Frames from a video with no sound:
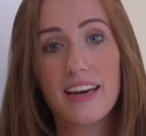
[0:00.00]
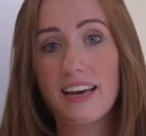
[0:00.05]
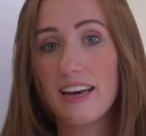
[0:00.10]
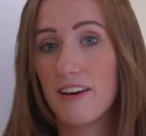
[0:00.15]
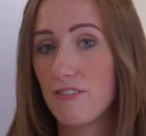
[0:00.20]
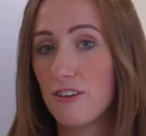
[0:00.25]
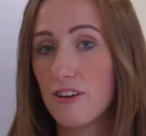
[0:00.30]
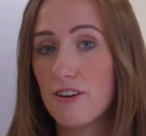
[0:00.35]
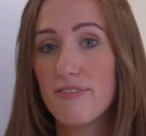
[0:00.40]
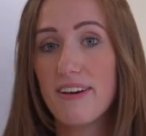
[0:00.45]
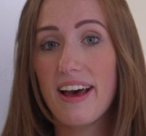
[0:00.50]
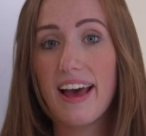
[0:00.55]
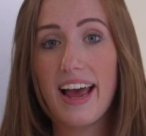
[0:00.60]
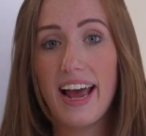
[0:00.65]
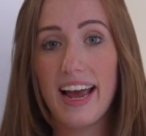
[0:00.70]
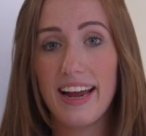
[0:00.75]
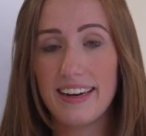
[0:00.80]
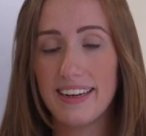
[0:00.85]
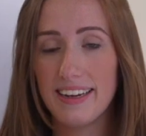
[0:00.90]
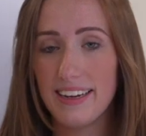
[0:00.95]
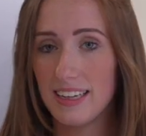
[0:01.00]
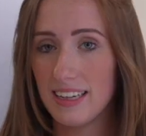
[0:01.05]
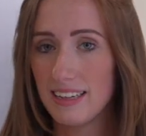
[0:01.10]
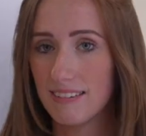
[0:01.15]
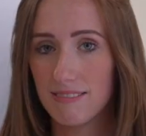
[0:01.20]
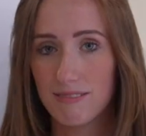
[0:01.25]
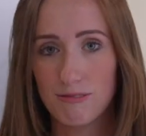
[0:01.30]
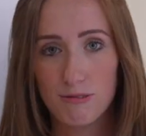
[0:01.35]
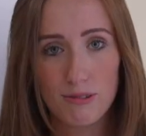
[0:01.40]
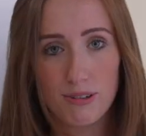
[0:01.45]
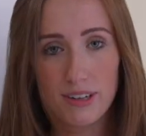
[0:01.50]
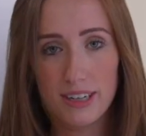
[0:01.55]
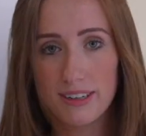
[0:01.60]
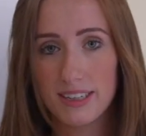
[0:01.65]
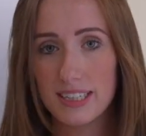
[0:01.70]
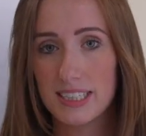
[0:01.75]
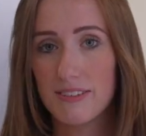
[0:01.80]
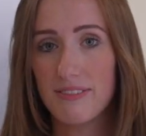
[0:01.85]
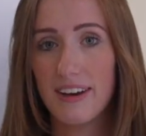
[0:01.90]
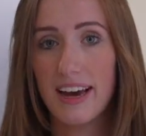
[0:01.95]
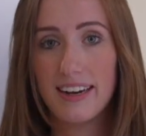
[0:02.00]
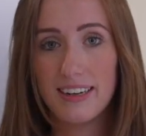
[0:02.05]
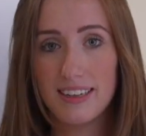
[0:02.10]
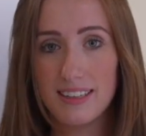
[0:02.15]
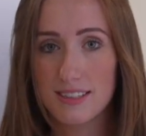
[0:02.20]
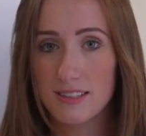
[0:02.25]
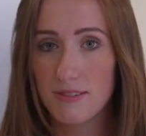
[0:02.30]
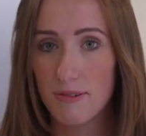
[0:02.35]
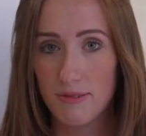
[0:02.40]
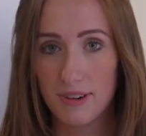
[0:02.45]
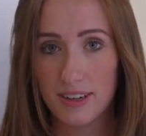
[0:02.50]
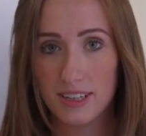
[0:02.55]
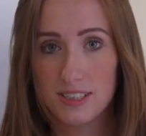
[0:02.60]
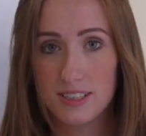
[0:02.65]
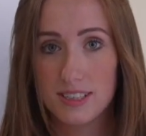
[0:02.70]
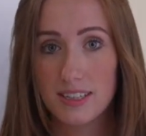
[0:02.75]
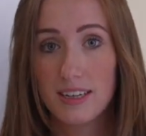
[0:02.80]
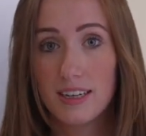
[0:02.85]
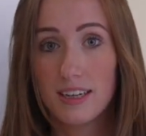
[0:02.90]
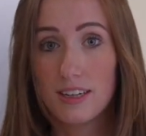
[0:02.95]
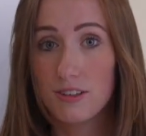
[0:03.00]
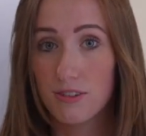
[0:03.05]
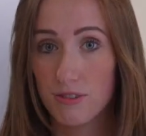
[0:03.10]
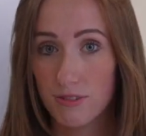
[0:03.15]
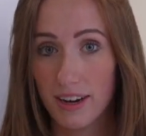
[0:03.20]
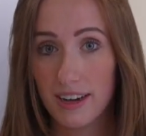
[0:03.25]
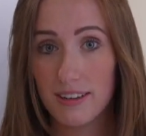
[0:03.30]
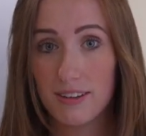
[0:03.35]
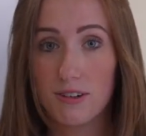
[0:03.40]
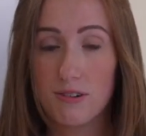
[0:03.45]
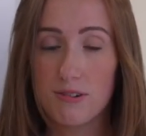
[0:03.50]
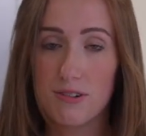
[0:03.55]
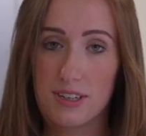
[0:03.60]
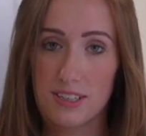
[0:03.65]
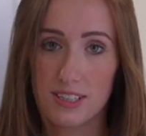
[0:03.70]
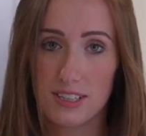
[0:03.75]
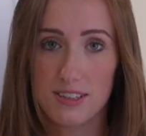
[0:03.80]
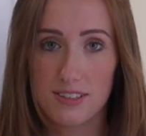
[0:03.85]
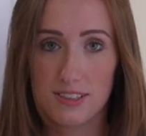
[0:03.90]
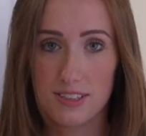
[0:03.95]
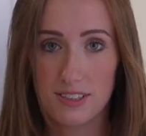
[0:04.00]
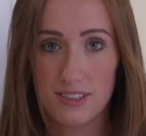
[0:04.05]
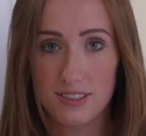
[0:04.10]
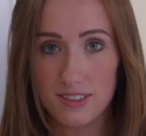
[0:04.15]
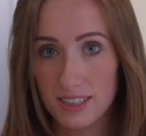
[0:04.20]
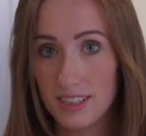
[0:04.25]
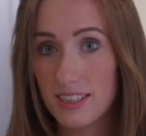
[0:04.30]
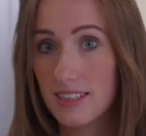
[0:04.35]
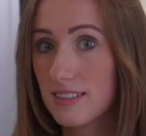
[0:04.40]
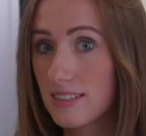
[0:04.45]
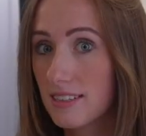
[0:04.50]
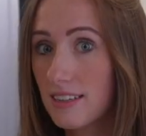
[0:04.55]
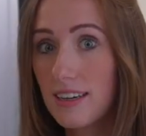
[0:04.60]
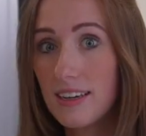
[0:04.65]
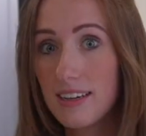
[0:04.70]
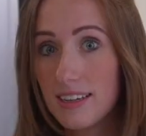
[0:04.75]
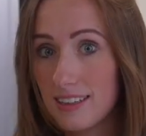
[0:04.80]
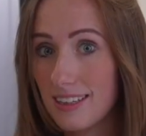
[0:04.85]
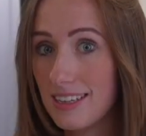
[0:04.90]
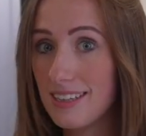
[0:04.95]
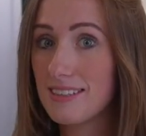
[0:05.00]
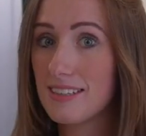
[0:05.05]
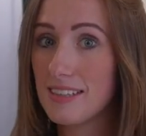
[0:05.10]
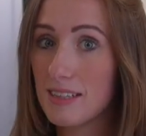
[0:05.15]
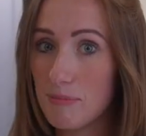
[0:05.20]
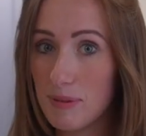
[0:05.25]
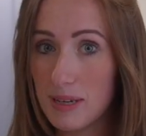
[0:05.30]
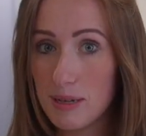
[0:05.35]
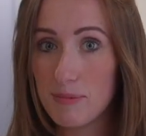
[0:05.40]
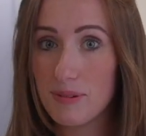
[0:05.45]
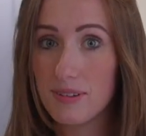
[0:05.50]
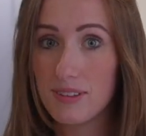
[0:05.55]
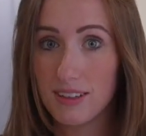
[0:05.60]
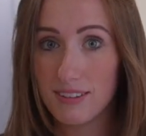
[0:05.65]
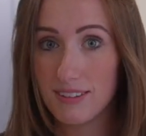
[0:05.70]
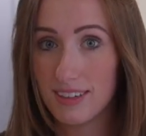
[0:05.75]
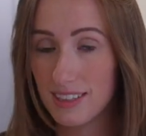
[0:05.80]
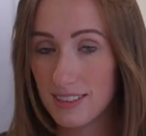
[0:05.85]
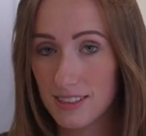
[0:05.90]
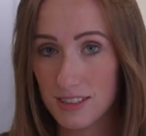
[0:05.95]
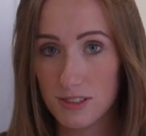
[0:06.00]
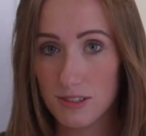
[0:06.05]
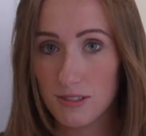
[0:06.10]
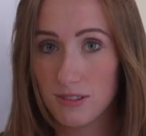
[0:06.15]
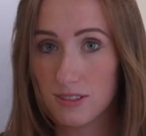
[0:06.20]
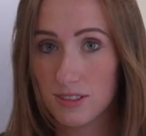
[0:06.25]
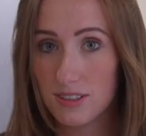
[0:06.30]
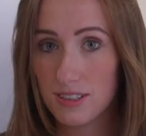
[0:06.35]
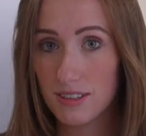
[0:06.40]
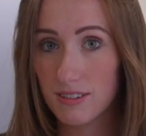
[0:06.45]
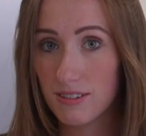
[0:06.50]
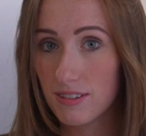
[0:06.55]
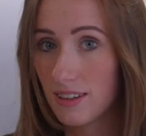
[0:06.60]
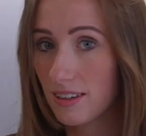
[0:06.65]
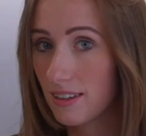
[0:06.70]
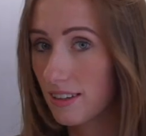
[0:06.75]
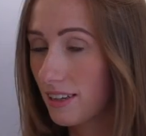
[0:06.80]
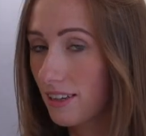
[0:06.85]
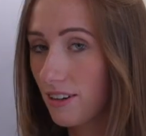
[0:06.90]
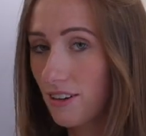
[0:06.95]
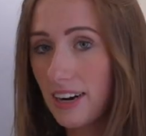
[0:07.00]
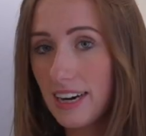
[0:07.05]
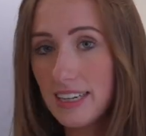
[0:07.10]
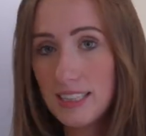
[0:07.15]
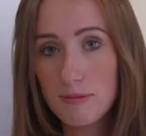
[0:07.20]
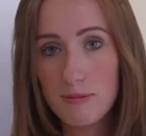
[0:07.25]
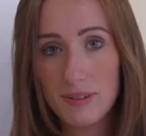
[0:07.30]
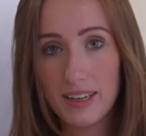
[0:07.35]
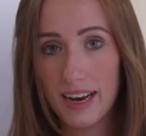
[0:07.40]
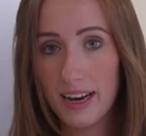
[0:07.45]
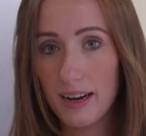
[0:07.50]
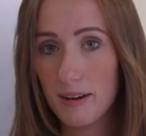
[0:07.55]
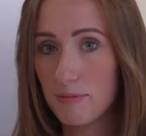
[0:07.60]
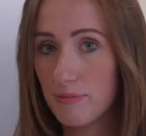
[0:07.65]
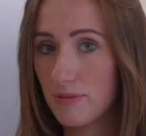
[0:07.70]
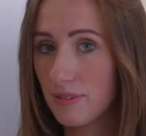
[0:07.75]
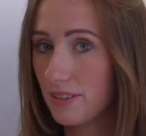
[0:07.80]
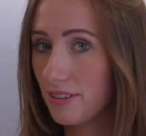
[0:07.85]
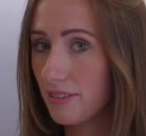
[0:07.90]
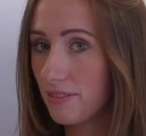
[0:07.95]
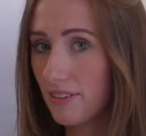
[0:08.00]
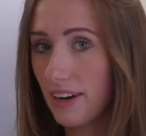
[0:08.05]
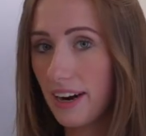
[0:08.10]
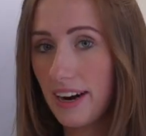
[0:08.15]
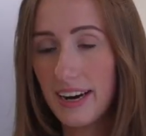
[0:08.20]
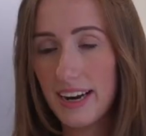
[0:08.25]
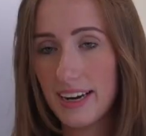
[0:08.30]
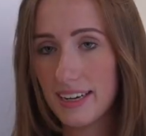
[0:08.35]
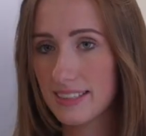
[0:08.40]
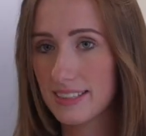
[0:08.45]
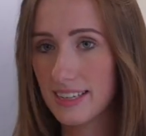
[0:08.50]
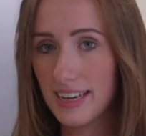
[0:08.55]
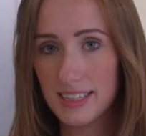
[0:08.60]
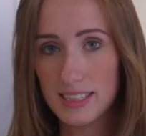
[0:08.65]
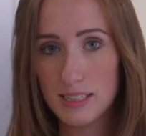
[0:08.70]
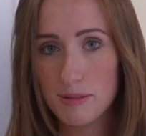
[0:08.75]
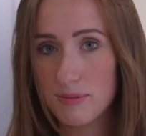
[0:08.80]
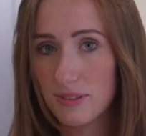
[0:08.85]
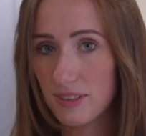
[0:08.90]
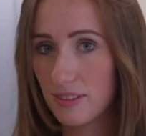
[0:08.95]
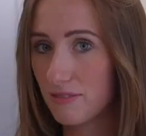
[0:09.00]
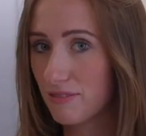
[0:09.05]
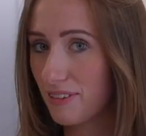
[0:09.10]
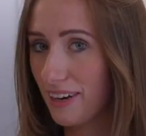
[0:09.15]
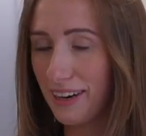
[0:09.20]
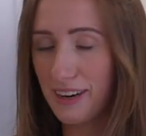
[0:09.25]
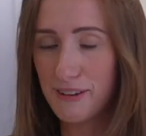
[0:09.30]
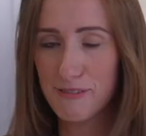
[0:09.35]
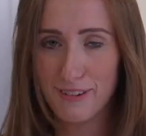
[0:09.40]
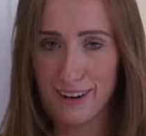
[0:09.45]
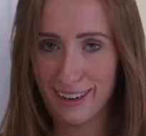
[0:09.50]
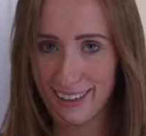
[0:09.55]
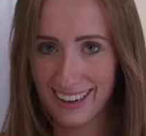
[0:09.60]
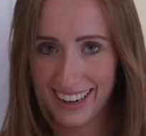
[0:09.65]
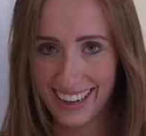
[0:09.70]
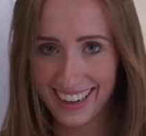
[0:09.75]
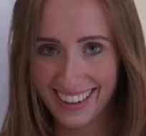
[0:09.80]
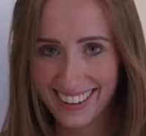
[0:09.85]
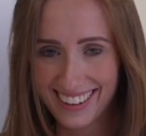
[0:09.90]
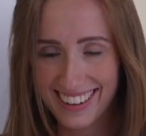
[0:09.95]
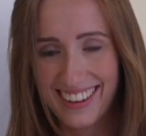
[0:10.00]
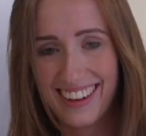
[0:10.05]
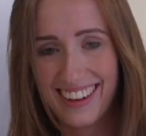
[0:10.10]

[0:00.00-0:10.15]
If you have any queries of any sort throughout the course of your studies, these are the people you need to talk to. Incredibly helpful, very accessible, very friendly.